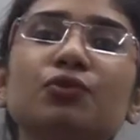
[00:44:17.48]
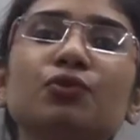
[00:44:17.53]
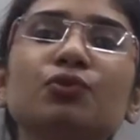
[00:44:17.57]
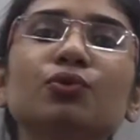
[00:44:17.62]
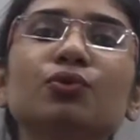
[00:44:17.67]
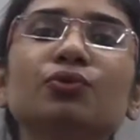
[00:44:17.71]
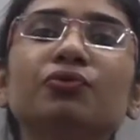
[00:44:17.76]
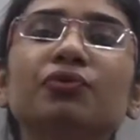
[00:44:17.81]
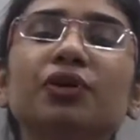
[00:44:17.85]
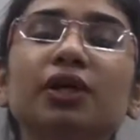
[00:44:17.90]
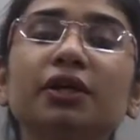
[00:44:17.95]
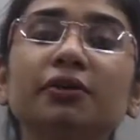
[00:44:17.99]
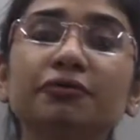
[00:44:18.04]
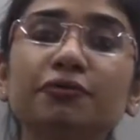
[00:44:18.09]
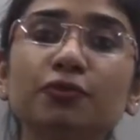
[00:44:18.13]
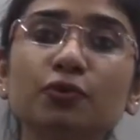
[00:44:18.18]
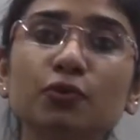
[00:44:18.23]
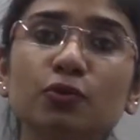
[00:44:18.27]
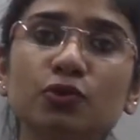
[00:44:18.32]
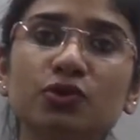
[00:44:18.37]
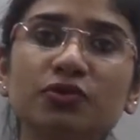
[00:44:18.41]

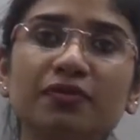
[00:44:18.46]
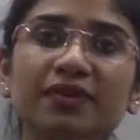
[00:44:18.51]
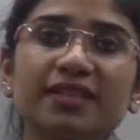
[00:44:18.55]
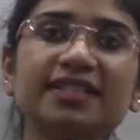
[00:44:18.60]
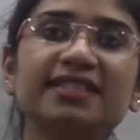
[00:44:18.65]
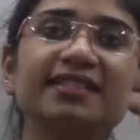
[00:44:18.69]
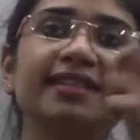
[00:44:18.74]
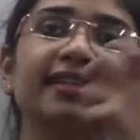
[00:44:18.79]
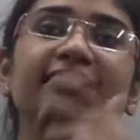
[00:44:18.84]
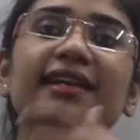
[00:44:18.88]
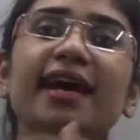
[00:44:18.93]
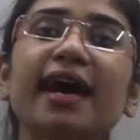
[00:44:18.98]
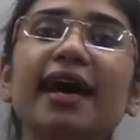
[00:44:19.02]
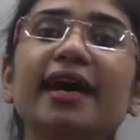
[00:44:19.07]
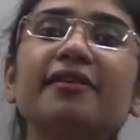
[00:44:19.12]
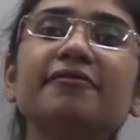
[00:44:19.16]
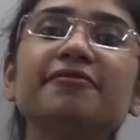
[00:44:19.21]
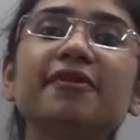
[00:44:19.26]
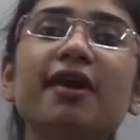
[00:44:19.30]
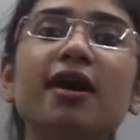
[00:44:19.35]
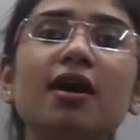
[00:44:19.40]
food with
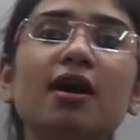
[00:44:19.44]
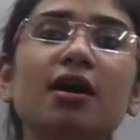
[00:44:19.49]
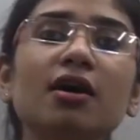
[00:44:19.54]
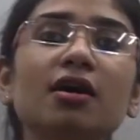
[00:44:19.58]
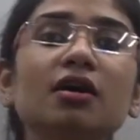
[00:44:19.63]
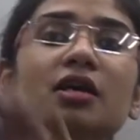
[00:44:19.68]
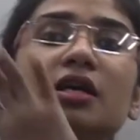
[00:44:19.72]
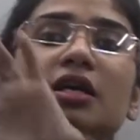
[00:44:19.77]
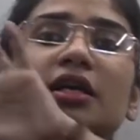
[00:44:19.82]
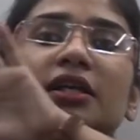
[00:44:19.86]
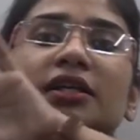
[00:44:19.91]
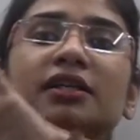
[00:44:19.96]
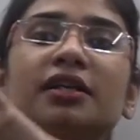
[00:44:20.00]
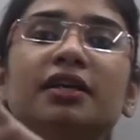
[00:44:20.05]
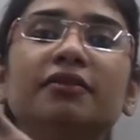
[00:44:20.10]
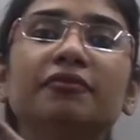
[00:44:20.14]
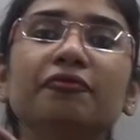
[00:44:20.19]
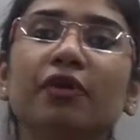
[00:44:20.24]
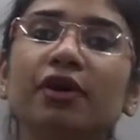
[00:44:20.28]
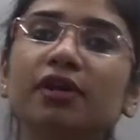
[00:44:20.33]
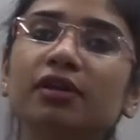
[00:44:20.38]
saliva.
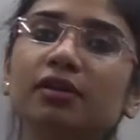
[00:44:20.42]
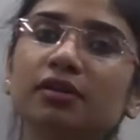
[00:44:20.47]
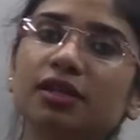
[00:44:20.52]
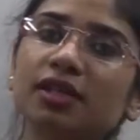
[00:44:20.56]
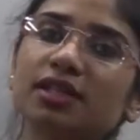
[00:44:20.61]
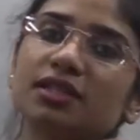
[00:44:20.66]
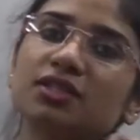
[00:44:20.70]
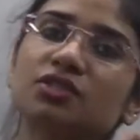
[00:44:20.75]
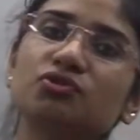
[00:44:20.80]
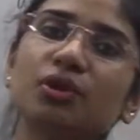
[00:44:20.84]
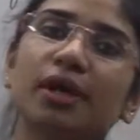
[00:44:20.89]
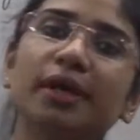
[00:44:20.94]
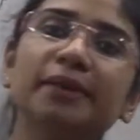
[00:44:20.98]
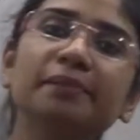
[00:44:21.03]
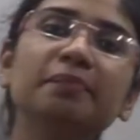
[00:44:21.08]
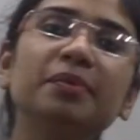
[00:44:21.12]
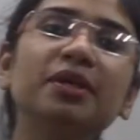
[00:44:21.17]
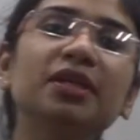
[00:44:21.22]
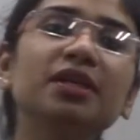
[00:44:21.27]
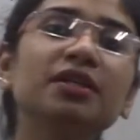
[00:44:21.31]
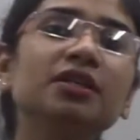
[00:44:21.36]
For this
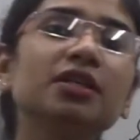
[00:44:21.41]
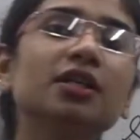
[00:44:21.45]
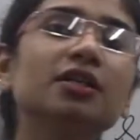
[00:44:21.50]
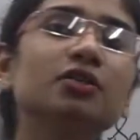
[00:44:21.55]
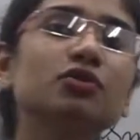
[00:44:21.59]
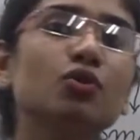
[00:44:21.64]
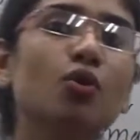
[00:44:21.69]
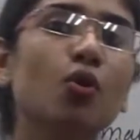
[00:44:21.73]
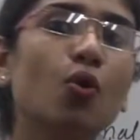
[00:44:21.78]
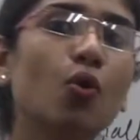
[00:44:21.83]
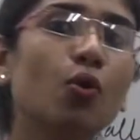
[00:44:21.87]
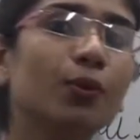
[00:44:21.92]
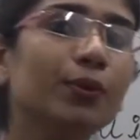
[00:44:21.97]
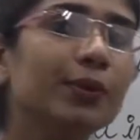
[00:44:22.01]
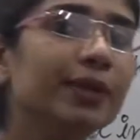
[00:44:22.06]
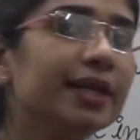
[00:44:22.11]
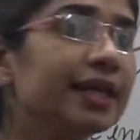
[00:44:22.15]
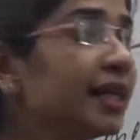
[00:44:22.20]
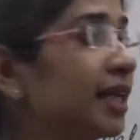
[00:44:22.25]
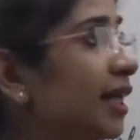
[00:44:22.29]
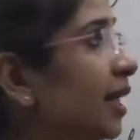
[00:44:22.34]
time period
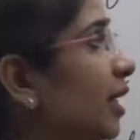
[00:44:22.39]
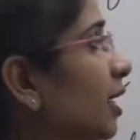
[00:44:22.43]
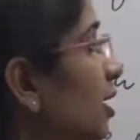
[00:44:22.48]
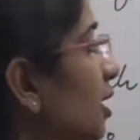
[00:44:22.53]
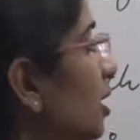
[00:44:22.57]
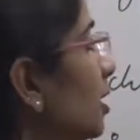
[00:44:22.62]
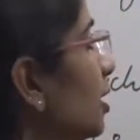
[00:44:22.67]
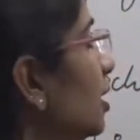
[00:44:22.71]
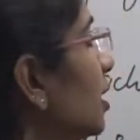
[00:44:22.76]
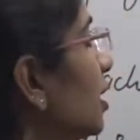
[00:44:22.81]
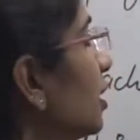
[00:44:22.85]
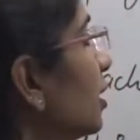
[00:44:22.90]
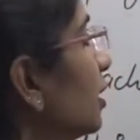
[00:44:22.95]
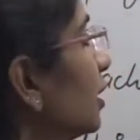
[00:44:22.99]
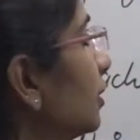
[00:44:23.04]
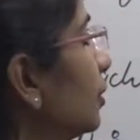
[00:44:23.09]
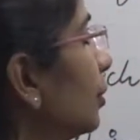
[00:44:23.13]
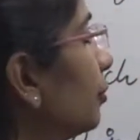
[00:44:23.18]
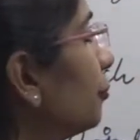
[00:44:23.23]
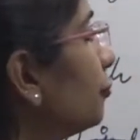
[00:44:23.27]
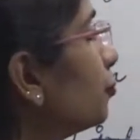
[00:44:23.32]
only,
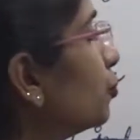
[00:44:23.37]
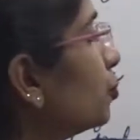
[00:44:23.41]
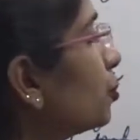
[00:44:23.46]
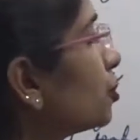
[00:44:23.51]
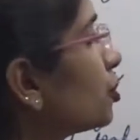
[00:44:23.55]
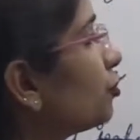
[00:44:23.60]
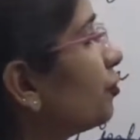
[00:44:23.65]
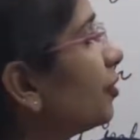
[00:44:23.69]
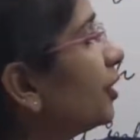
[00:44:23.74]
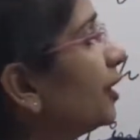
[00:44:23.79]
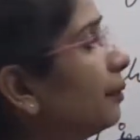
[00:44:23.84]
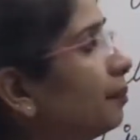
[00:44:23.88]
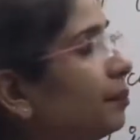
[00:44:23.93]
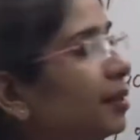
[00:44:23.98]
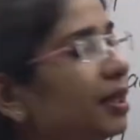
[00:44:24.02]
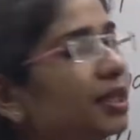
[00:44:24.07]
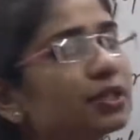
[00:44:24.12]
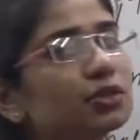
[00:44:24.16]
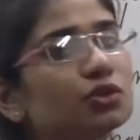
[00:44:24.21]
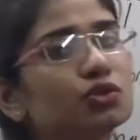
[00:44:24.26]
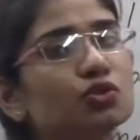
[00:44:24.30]
the food will
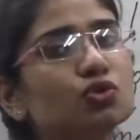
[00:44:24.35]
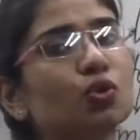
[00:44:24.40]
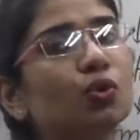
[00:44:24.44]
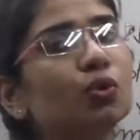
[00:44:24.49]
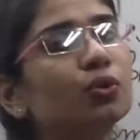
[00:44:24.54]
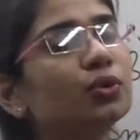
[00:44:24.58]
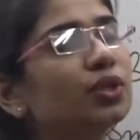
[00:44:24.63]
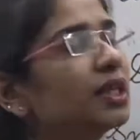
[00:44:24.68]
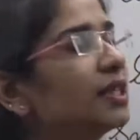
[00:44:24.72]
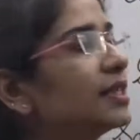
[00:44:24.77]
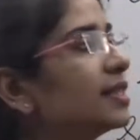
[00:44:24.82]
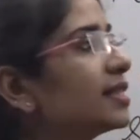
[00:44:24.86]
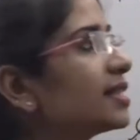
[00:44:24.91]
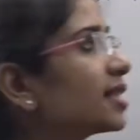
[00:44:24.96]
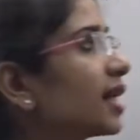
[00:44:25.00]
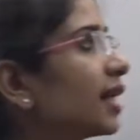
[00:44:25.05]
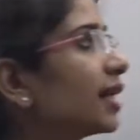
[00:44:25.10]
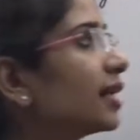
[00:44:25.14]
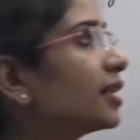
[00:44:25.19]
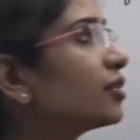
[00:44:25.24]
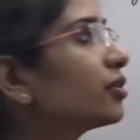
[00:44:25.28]
be stored
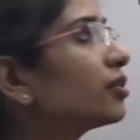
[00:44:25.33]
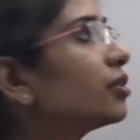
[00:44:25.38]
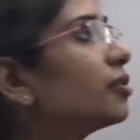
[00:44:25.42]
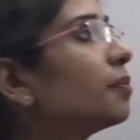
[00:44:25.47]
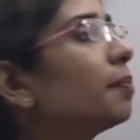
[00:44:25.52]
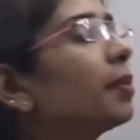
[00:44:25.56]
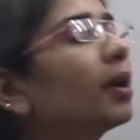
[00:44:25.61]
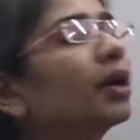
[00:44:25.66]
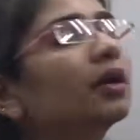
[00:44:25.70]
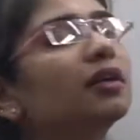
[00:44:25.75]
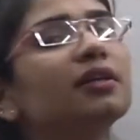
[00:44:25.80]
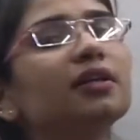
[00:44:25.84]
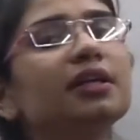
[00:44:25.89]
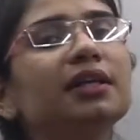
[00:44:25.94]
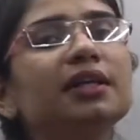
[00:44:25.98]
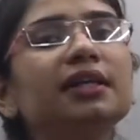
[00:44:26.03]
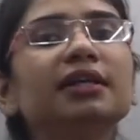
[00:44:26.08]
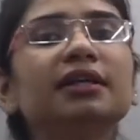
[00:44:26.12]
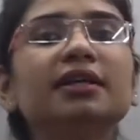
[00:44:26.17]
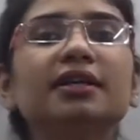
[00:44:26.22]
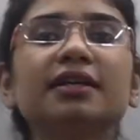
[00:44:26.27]
inside the buccal
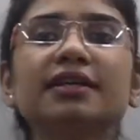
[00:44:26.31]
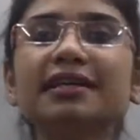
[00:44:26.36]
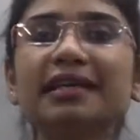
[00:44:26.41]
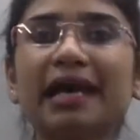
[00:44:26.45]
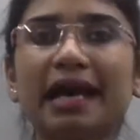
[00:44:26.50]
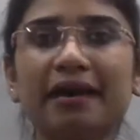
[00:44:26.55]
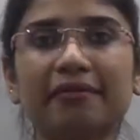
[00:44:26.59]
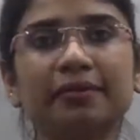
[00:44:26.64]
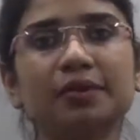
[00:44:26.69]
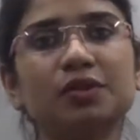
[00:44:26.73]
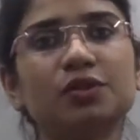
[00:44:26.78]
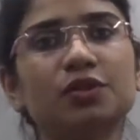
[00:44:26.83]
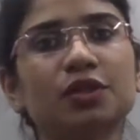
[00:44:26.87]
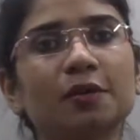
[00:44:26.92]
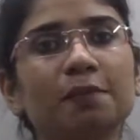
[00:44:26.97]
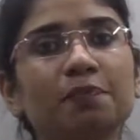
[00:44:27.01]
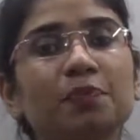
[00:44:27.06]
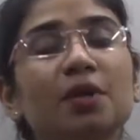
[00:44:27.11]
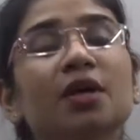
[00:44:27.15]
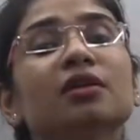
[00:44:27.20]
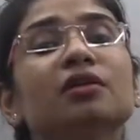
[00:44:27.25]
cavity.
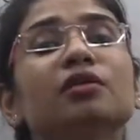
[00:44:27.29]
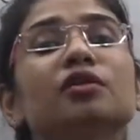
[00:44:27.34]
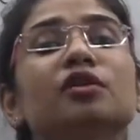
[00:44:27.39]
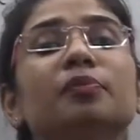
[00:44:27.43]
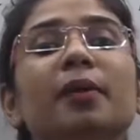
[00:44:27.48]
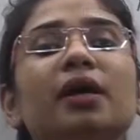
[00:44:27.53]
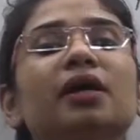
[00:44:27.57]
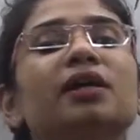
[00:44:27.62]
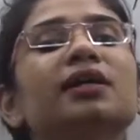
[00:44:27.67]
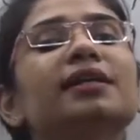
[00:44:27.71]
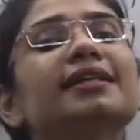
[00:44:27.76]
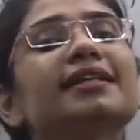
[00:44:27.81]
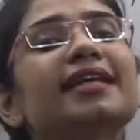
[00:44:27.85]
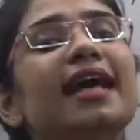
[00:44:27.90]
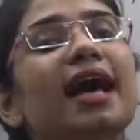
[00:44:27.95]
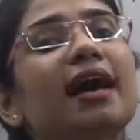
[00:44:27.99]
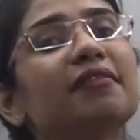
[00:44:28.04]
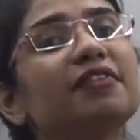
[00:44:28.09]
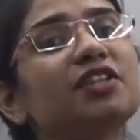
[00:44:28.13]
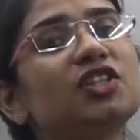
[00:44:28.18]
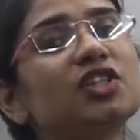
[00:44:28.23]
Now, the buccal
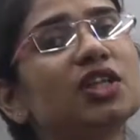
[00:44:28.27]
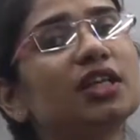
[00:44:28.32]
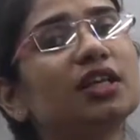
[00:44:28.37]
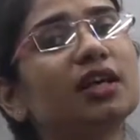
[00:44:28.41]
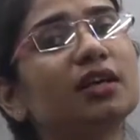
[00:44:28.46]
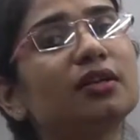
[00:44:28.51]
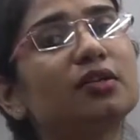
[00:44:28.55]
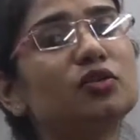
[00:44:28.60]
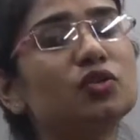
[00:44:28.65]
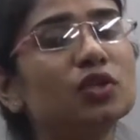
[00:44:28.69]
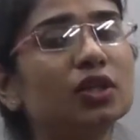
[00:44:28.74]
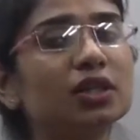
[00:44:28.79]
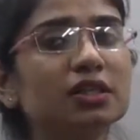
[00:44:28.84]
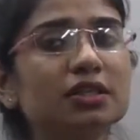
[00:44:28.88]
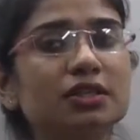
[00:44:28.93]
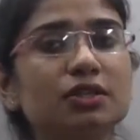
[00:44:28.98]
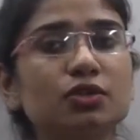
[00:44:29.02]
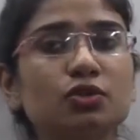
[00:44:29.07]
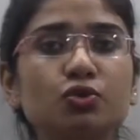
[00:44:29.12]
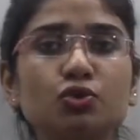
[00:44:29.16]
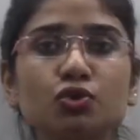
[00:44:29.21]
cavity
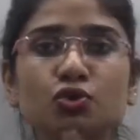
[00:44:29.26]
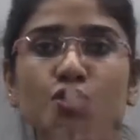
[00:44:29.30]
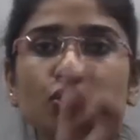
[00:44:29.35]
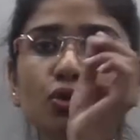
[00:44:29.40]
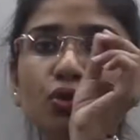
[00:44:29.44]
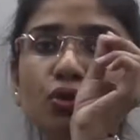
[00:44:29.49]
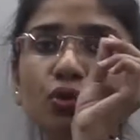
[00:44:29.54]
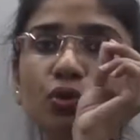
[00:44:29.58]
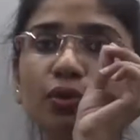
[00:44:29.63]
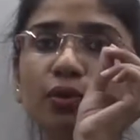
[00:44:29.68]
contains two